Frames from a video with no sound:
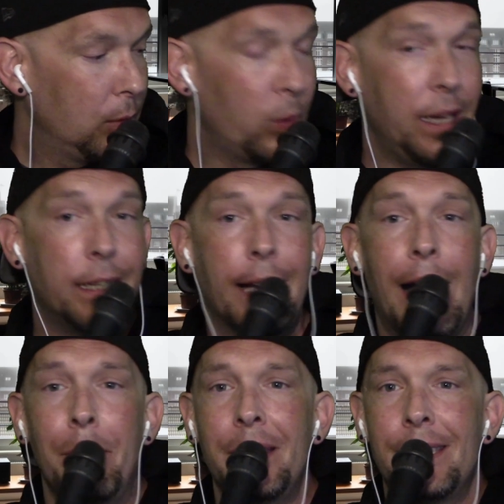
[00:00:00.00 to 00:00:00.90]
We need
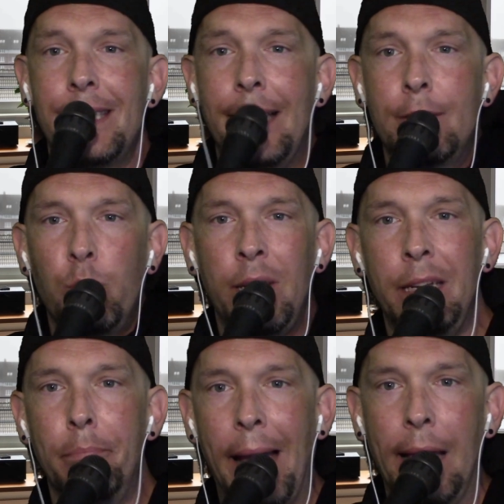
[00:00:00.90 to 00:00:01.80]
common sense. We
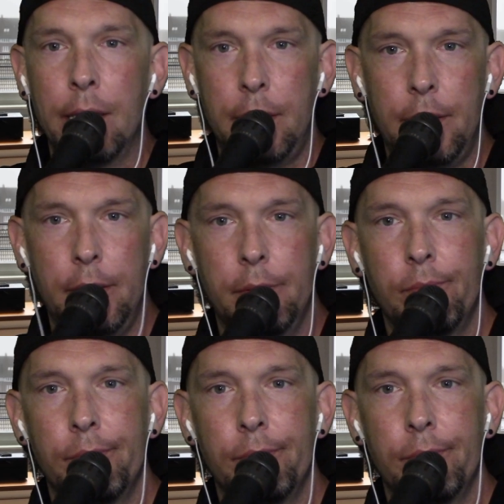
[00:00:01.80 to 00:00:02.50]
need balance.